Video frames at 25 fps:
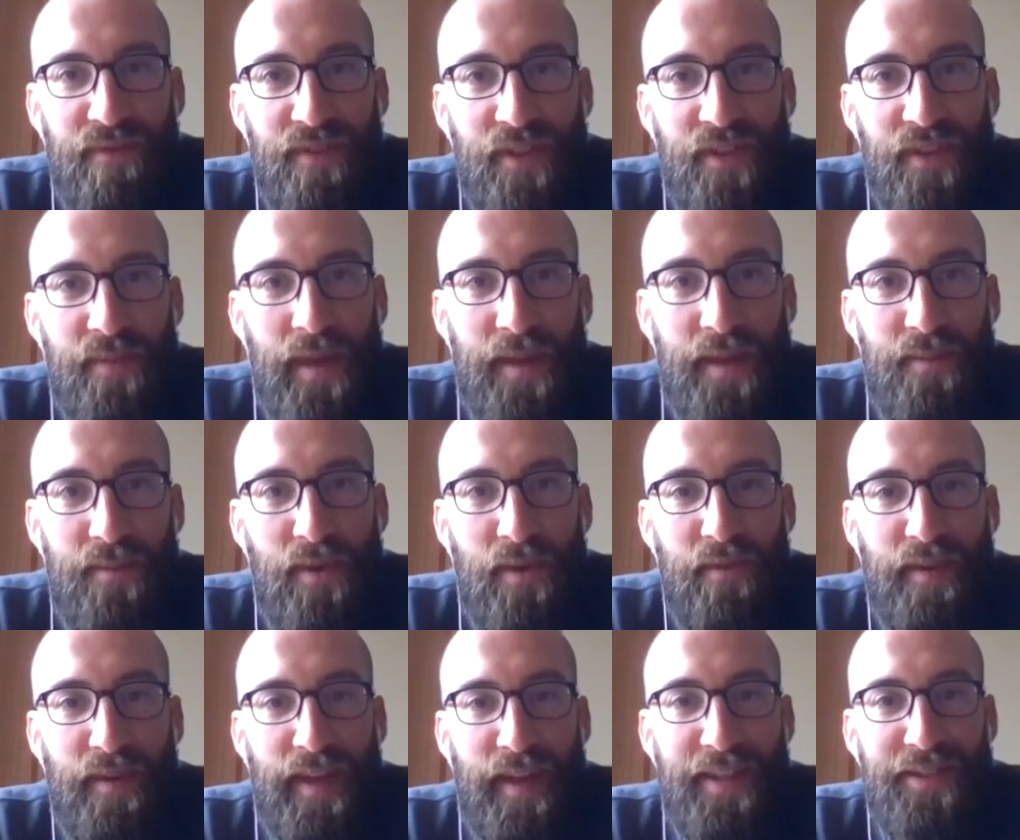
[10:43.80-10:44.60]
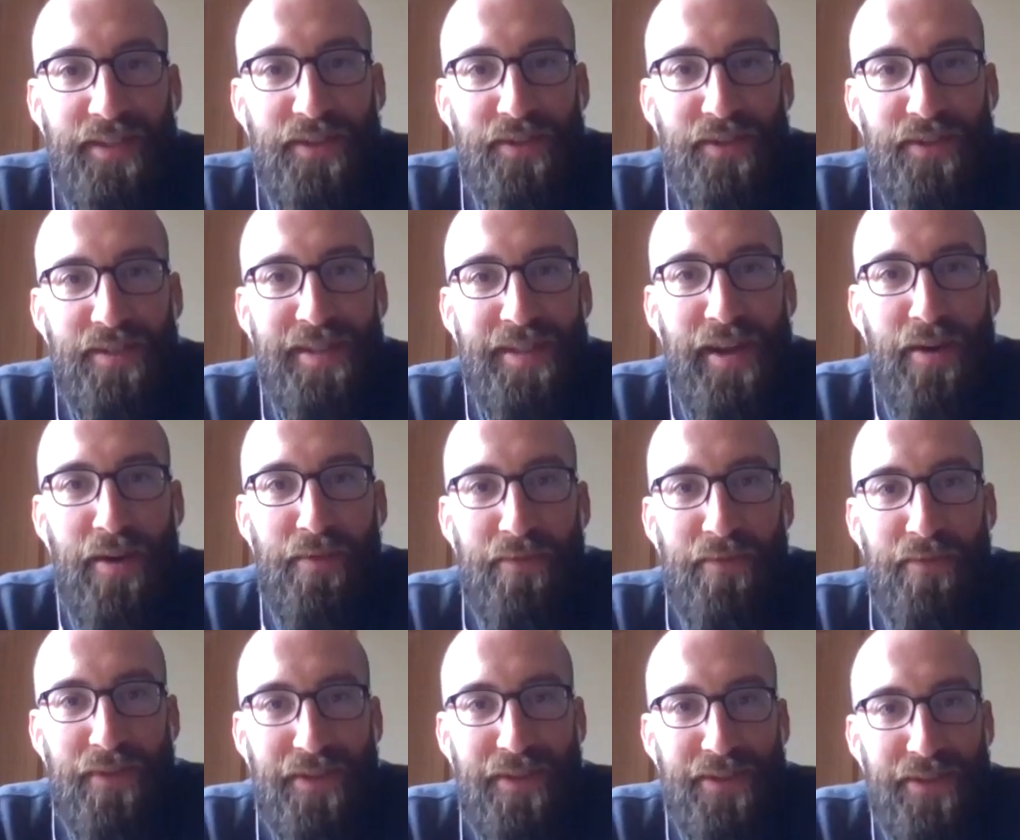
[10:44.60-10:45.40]
You made a move against
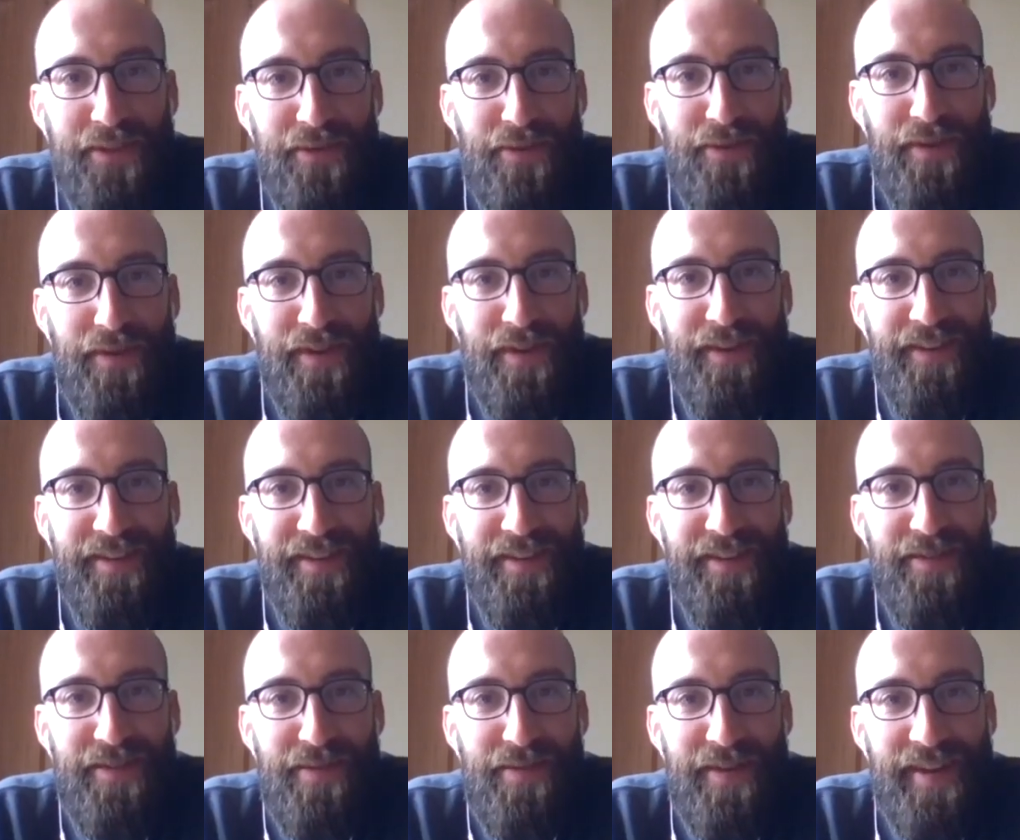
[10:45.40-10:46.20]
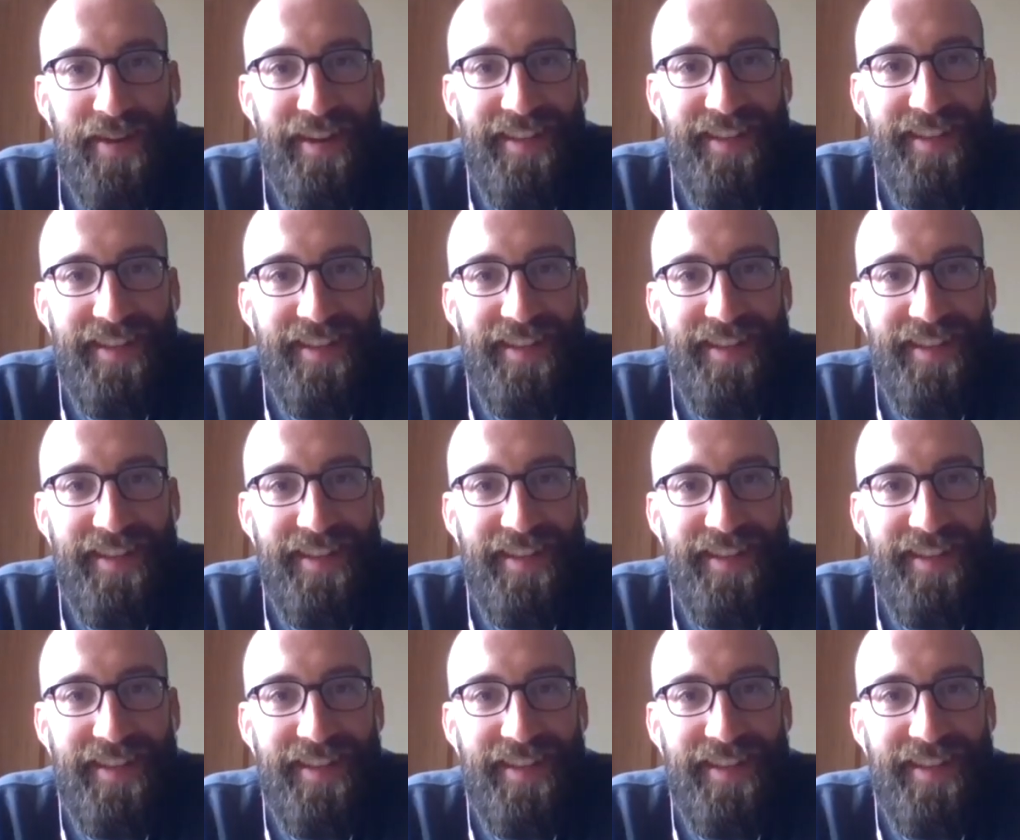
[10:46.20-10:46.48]
yourself because you were in.